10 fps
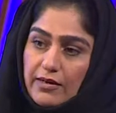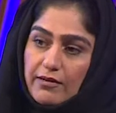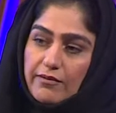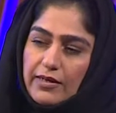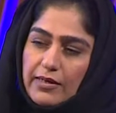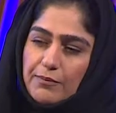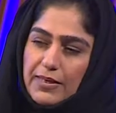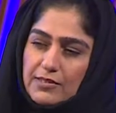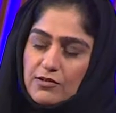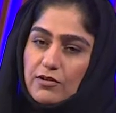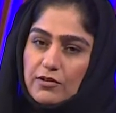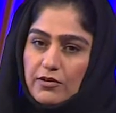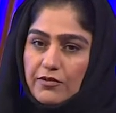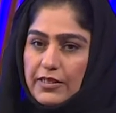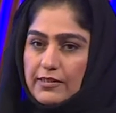are really based
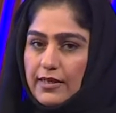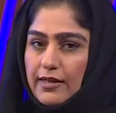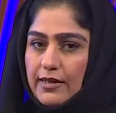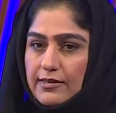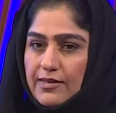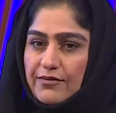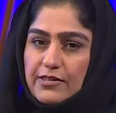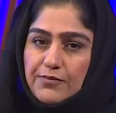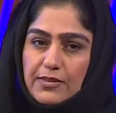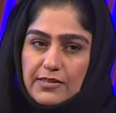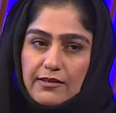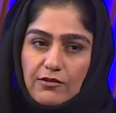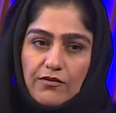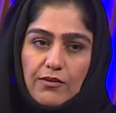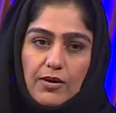on retail, like
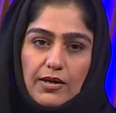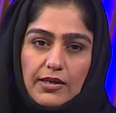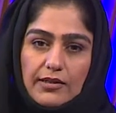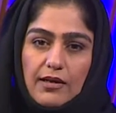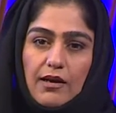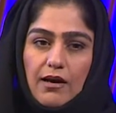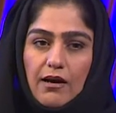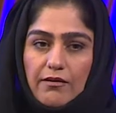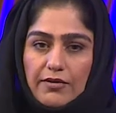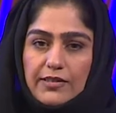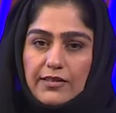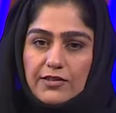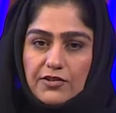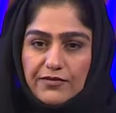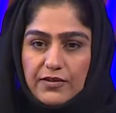70% of the market are
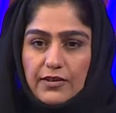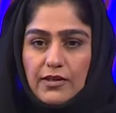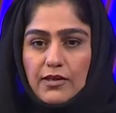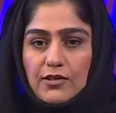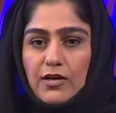retail driven,